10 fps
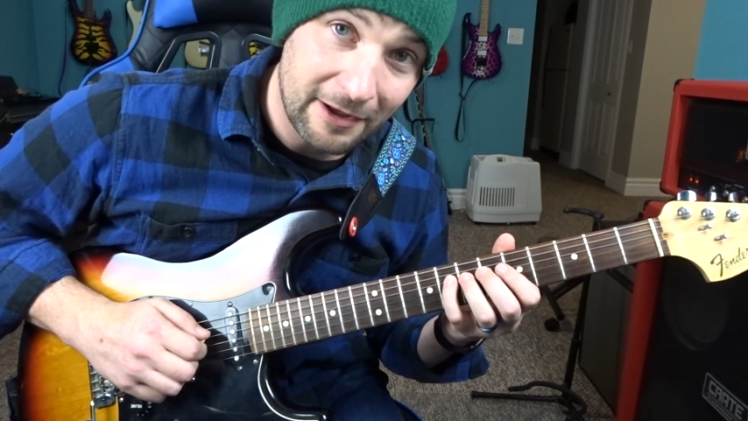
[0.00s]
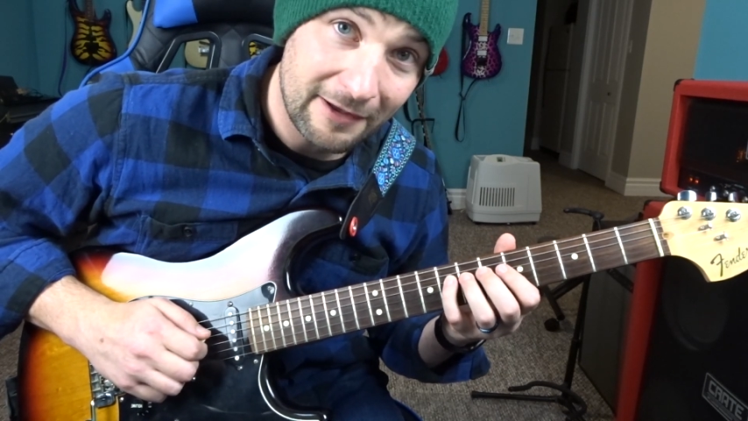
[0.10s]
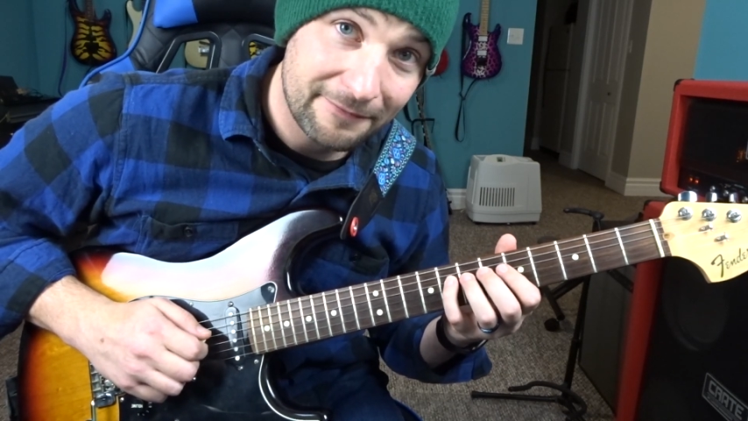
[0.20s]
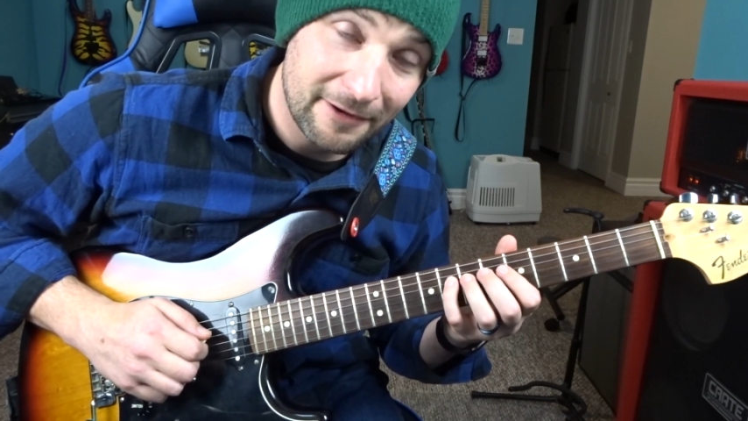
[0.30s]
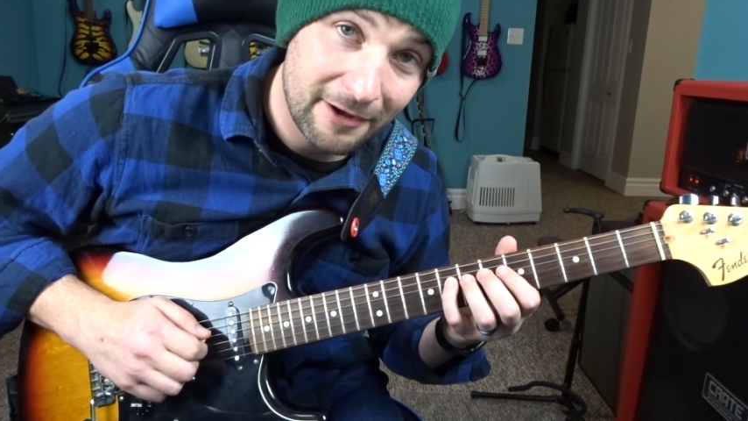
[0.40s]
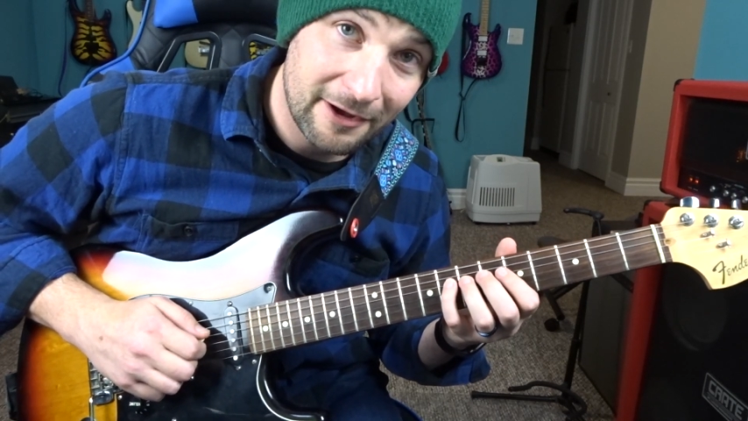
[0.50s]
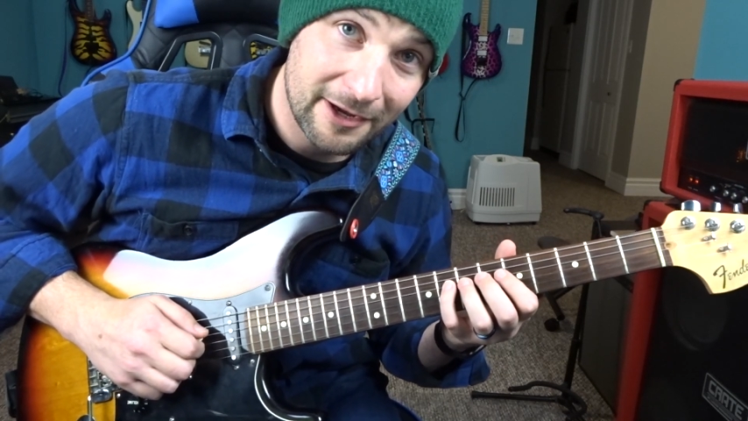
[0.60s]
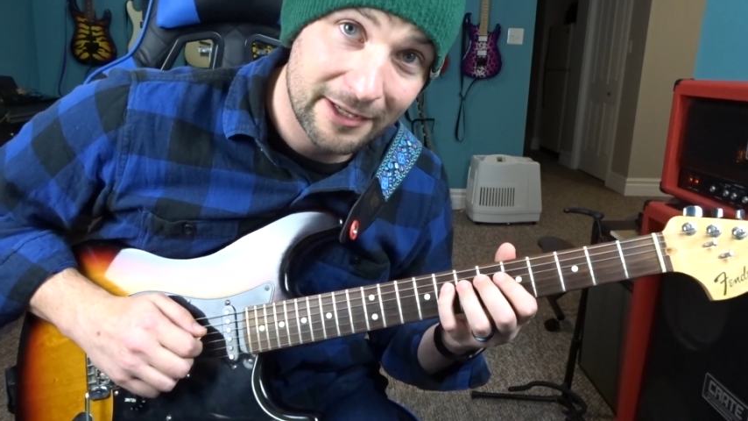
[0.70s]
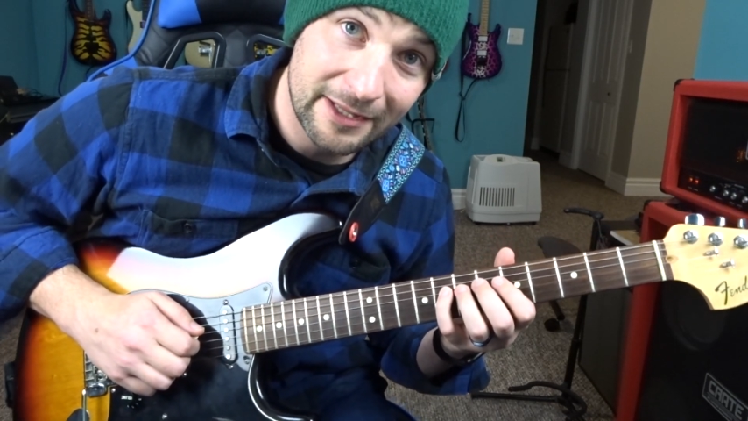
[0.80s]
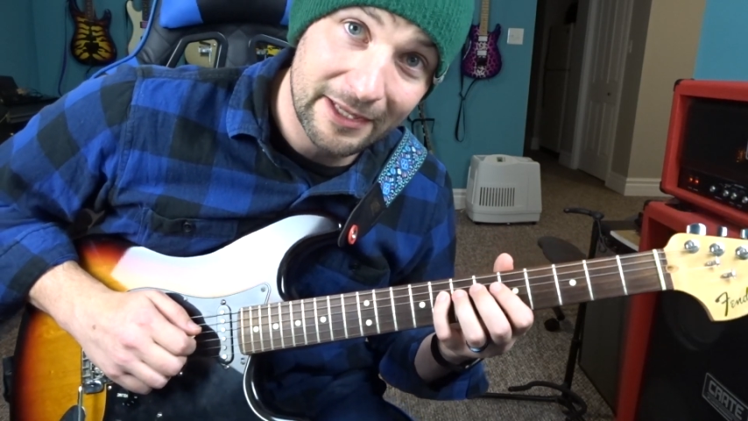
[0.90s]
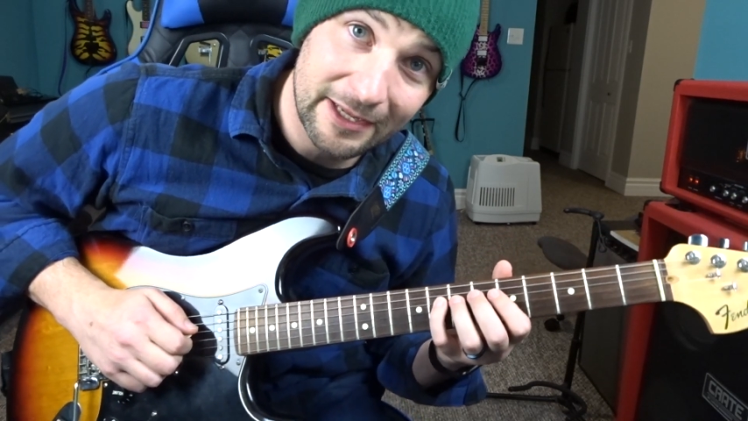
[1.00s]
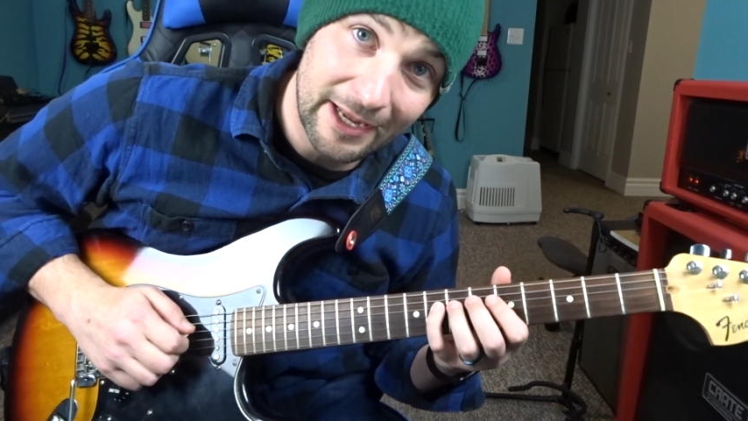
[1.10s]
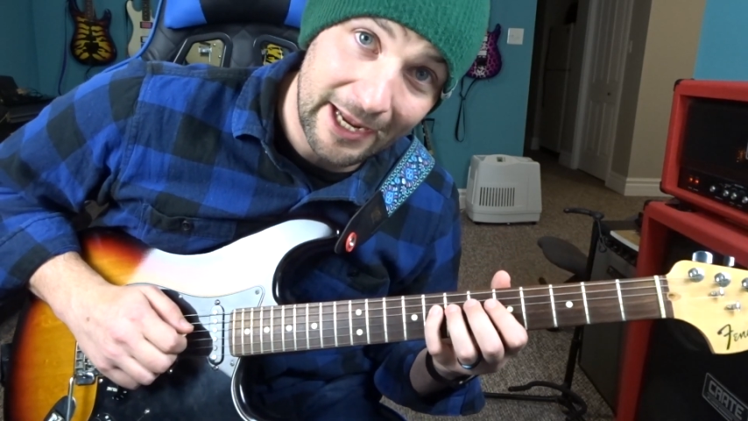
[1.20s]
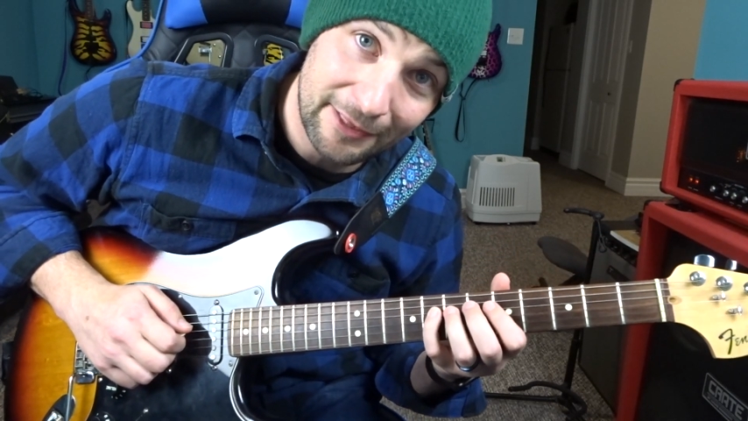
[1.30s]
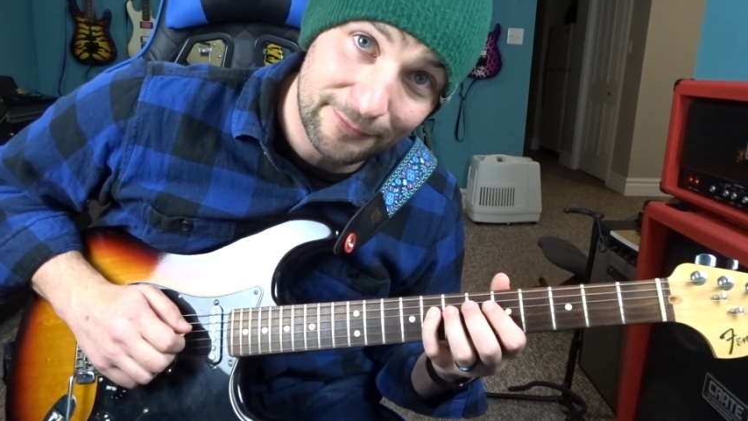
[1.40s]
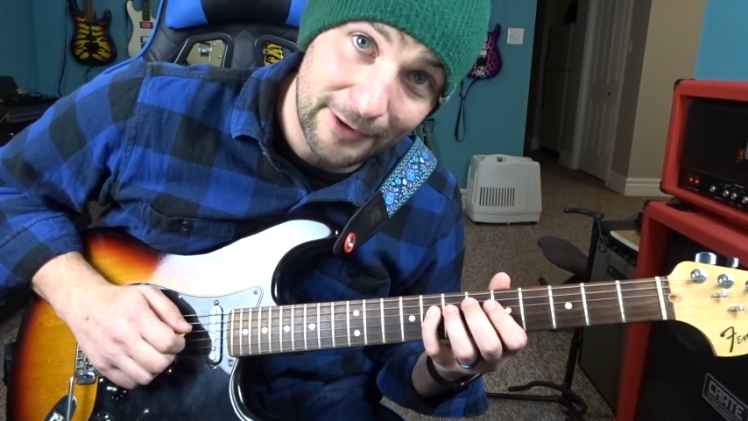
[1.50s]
off on the 8th